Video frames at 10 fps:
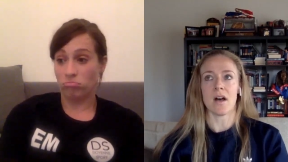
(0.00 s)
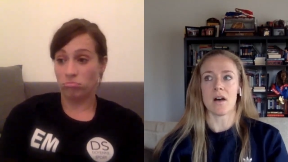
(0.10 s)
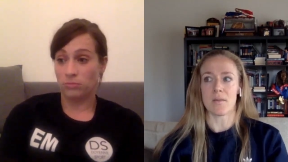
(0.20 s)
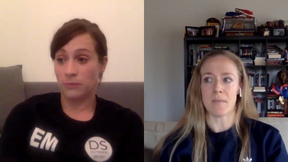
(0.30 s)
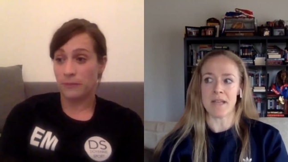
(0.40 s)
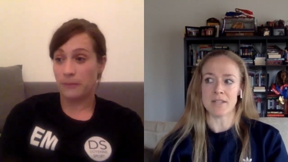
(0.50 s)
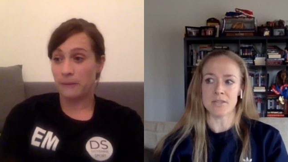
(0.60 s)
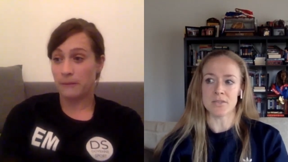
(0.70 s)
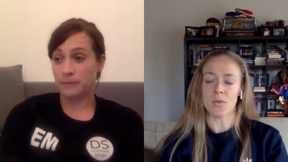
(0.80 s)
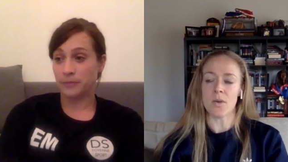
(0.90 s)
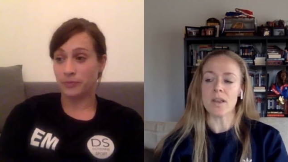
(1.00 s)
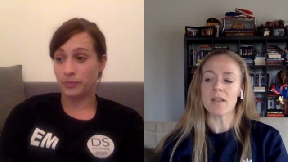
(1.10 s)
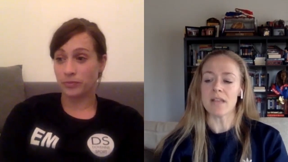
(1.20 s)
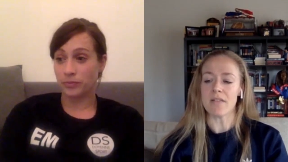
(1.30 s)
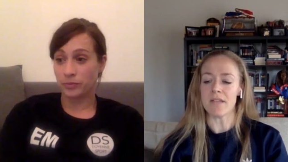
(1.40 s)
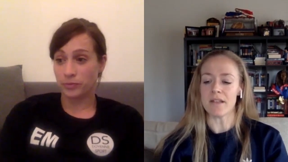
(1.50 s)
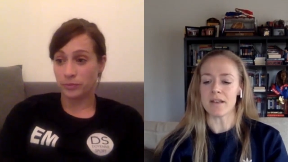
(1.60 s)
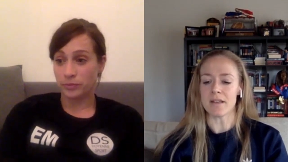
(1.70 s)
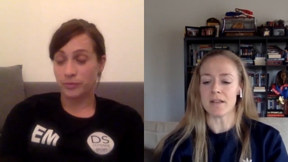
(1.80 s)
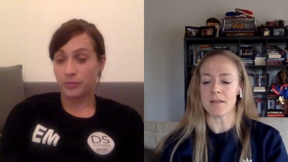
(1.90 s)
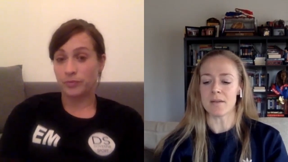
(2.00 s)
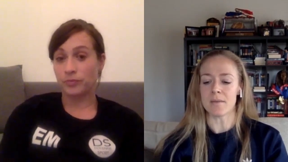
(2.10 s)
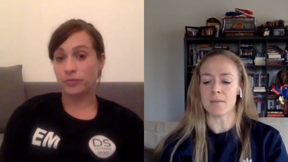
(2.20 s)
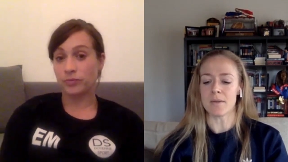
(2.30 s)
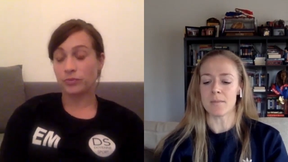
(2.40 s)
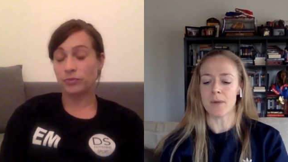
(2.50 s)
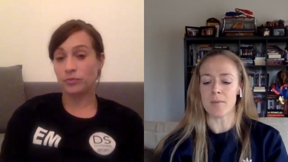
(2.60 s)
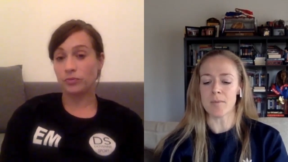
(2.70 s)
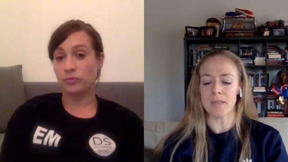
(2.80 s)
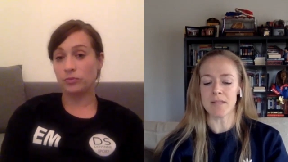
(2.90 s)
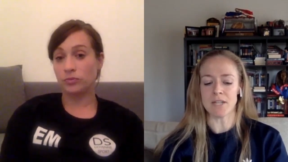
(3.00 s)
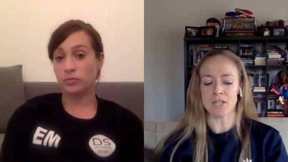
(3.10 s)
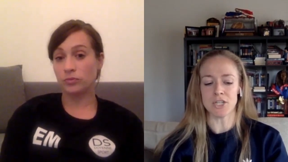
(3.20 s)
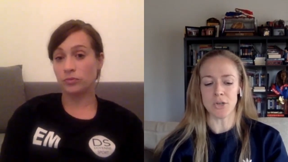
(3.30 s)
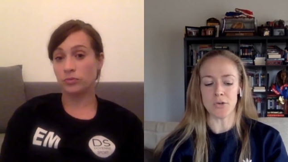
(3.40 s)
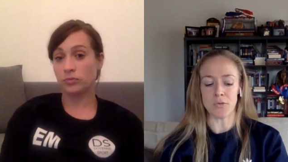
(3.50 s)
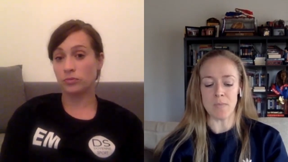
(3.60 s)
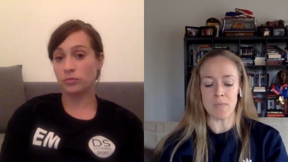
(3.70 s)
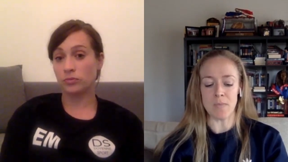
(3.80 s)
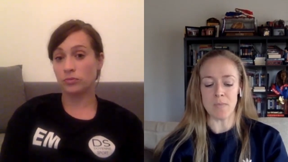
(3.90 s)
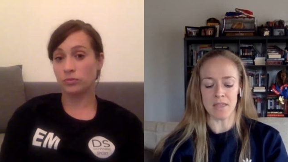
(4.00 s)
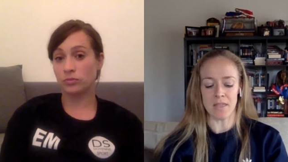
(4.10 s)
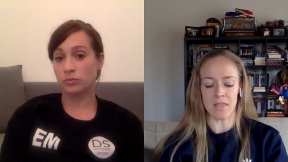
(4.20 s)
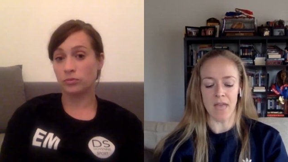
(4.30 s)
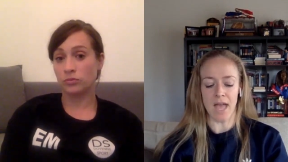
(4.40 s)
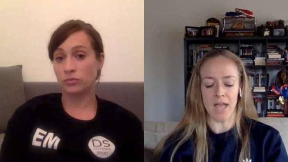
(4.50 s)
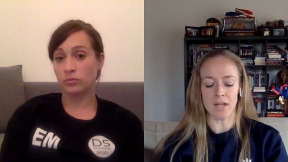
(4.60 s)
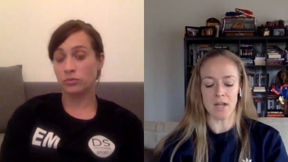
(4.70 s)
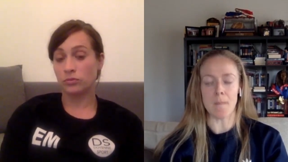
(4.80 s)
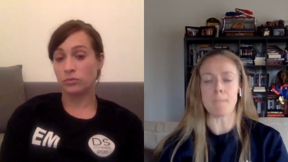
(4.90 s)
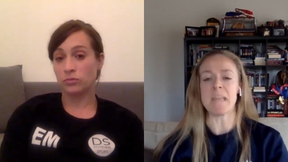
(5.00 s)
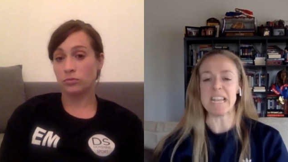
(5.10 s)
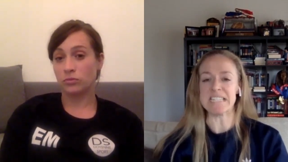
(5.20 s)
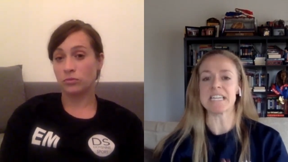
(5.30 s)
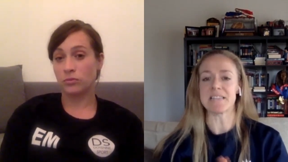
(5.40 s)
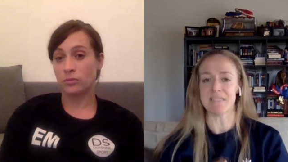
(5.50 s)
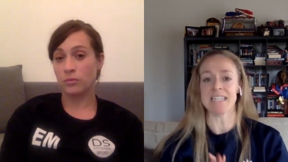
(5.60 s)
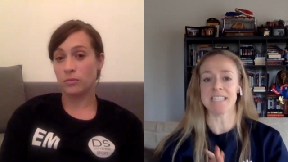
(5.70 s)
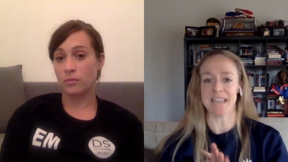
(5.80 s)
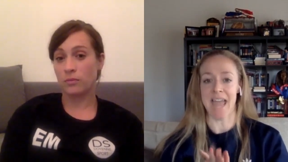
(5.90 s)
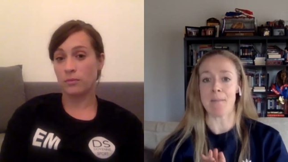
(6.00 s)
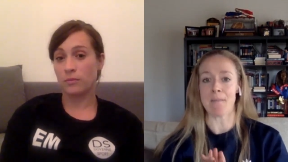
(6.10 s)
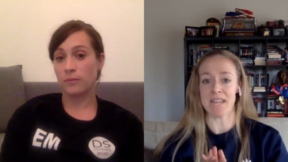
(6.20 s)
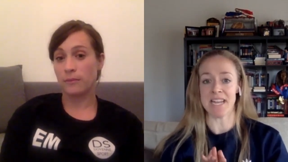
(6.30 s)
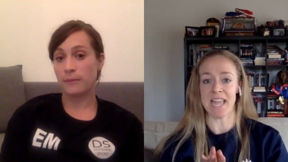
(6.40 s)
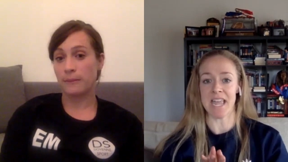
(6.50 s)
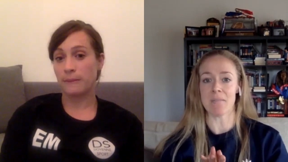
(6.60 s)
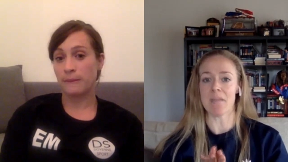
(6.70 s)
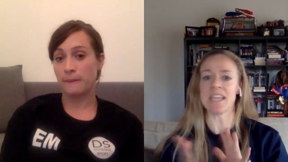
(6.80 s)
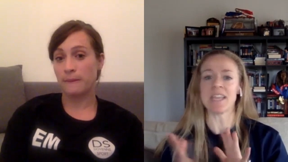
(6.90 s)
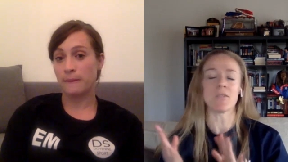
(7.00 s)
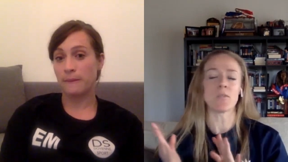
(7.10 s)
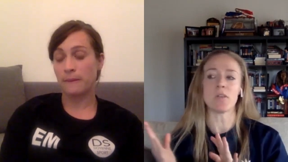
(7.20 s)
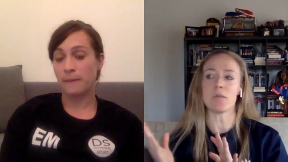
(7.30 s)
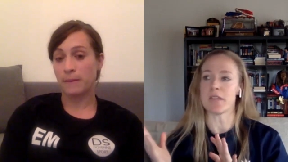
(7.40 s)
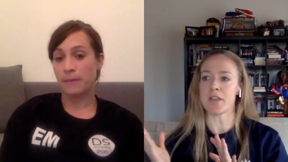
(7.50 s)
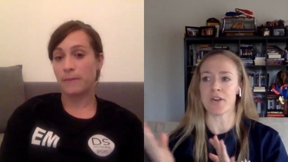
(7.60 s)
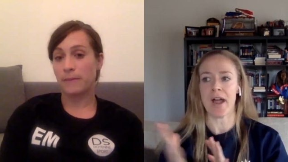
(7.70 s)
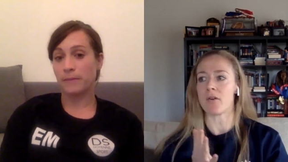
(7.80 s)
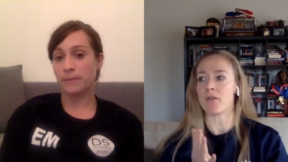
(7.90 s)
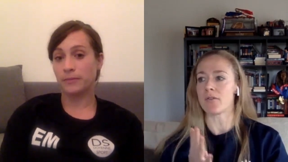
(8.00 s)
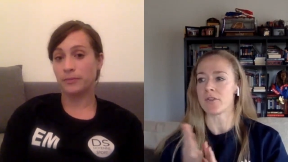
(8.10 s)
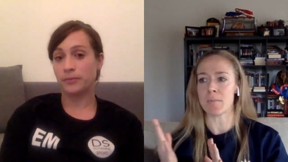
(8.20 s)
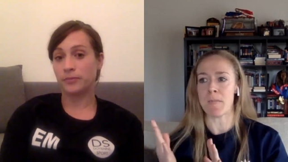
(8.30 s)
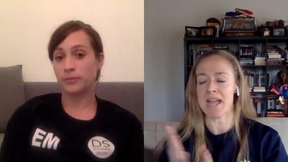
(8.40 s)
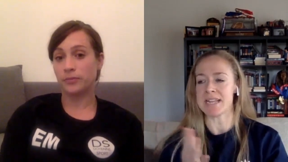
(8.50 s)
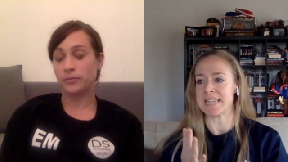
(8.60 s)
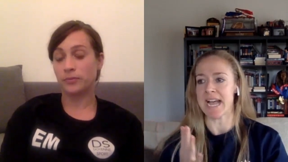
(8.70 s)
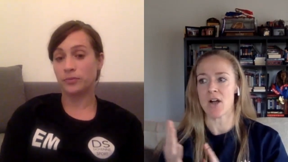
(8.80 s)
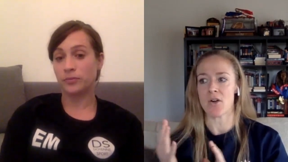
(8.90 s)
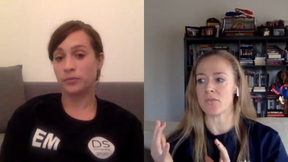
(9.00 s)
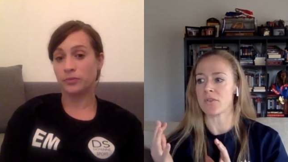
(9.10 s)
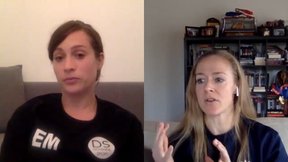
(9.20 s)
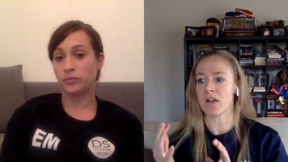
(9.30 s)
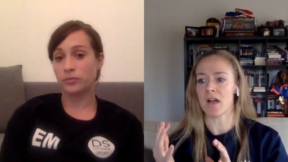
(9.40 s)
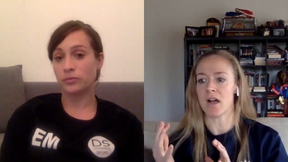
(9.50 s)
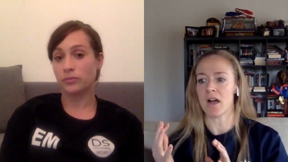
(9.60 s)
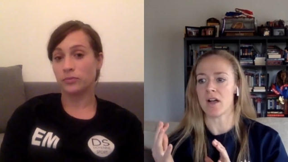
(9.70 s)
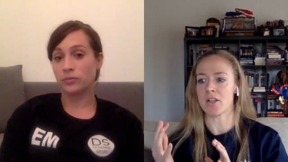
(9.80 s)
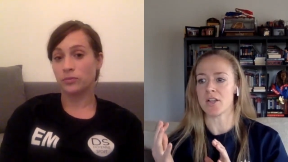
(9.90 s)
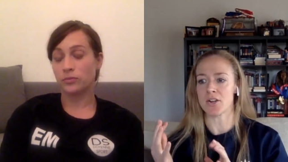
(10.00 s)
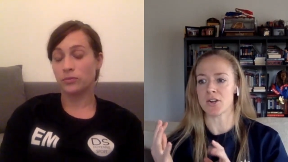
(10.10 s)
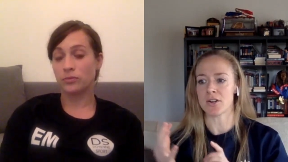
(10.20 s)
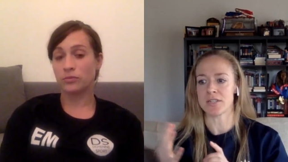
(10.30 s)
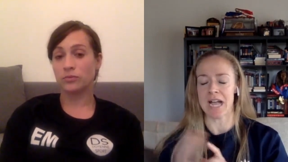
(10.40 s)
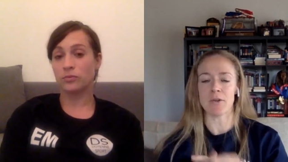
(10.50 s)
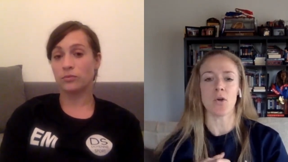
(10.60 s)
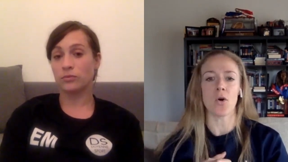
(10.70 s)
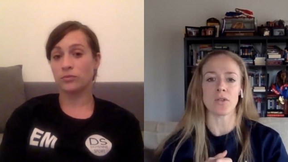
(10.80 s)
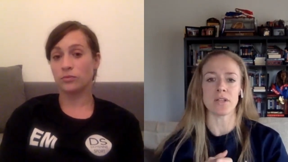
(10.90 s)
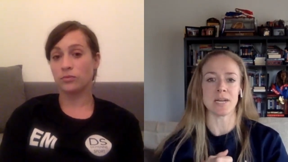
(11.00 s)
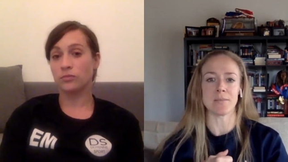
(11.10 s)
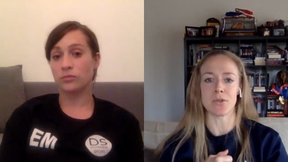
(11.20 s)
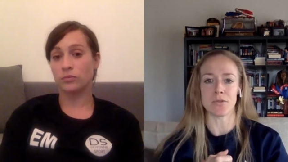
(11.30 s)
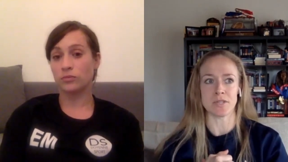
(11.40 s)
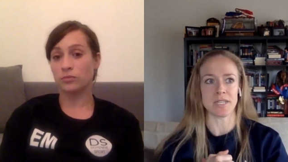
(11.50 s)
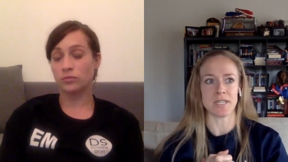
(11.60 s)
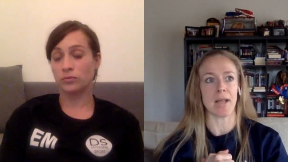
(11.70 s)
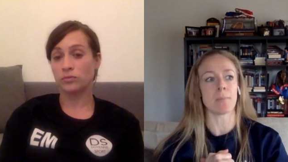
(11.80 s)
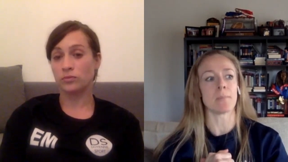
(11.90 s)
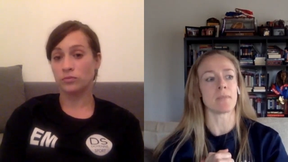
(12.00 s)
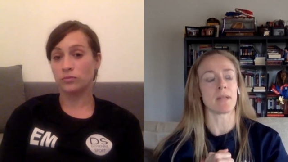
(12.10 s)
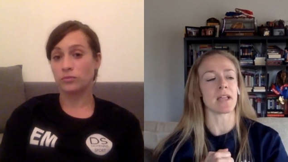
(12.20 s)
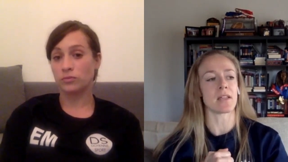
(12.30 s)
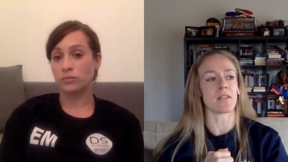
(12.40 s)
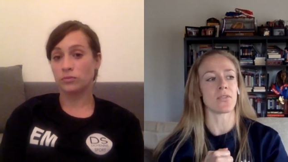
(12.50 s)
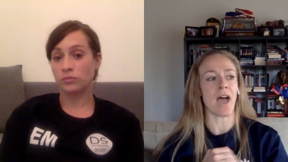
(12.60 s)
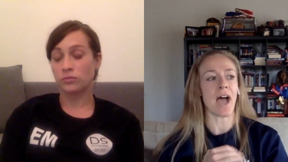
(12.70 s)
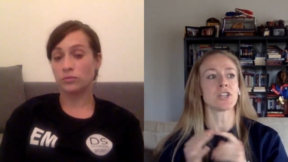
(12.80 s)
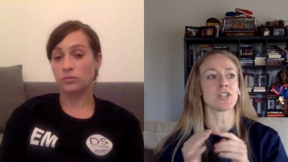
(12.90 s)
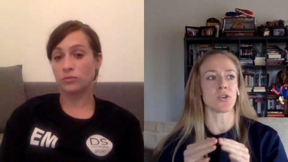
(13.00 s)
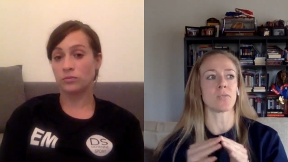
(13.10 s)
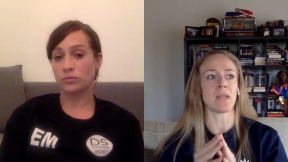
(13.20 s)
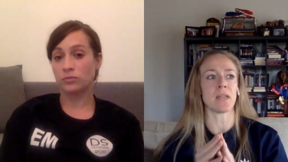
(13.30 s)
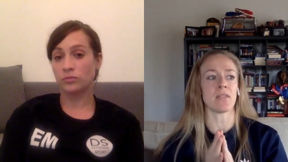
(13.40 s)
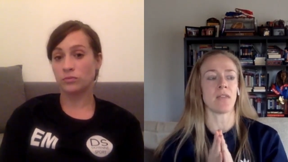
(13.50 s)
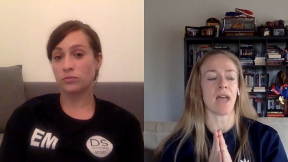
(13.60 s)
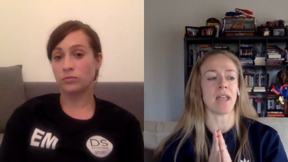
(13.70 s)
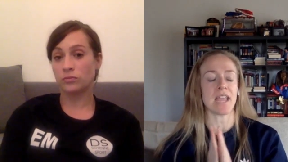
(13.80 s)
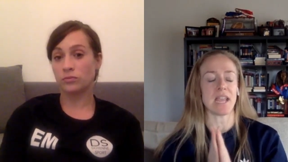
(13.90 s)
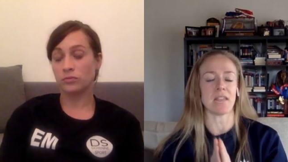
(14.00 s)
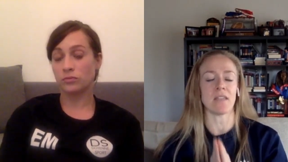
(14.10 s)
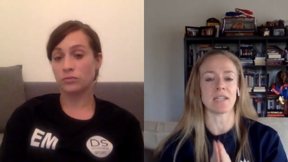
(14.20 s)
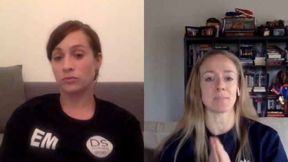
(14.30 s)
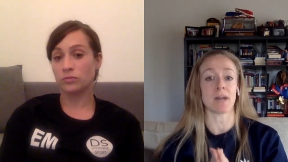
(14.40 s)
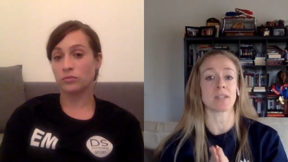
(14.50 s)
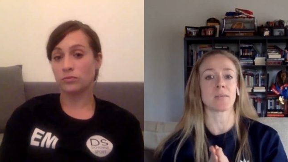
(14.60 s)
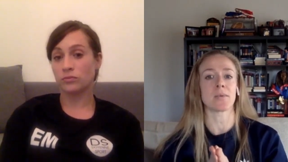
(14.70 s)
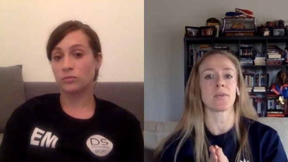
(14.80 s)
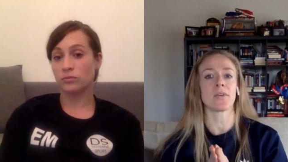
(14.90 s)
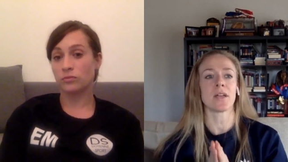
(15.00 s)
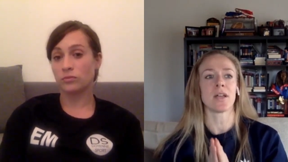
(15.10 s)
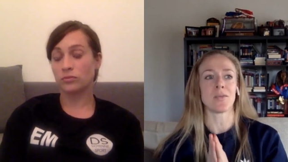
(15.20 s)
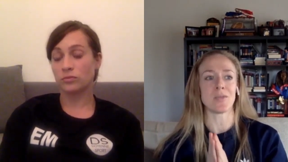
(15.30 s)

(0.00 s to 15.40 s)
Speaker 1: Oh man, so 2011 probably like showed me that amazing things can happen in a game. Like even when you think you're out, you're a man down, uh, you're down a goal in double overtime. Like that showed me that anything is possible